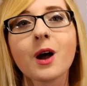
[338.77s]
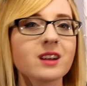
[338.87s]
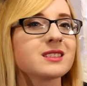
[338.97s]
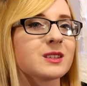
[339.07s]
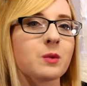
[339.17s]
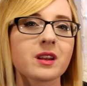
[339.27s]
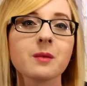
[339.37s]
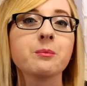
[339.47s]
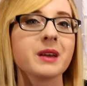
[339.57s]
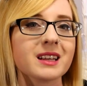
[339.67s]
Honestly, one of
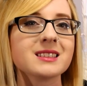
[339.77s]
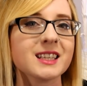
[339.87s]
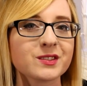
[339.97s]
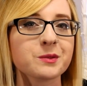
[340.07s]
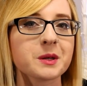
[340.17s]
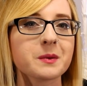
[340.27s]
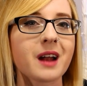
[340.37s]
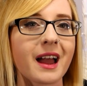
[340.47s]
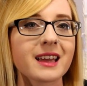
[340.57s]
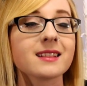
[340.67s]
the biggest hits for me when
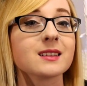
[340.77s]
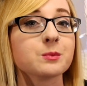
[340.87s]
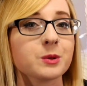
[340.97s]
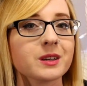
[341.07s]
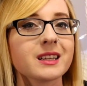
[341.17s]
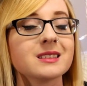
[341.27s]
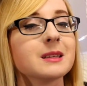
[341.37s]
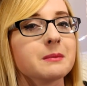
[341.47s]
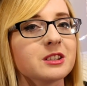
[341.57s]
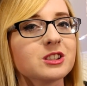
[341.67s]
eyeing this book is
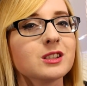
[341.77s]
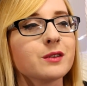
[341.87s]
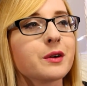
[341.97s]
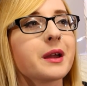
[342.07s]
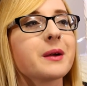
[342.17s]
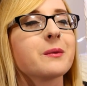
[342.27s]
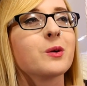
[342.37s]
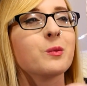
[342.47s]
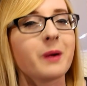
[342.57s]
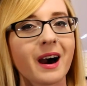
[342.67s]
the mention of a
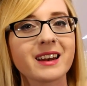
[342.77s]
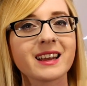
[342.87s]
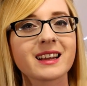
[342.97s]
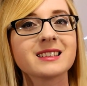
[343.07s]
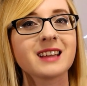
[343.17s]
robotic